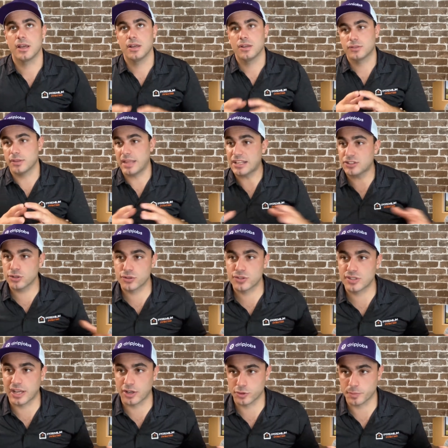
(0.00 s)
So that's your
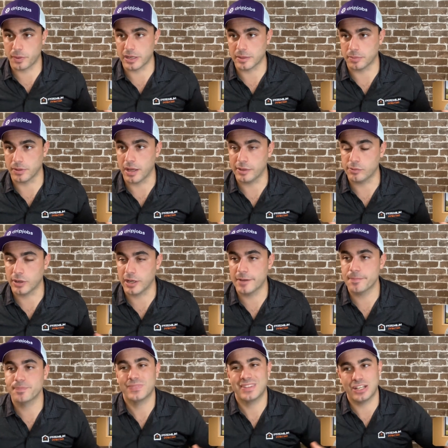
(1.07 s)
sales pipeline, right?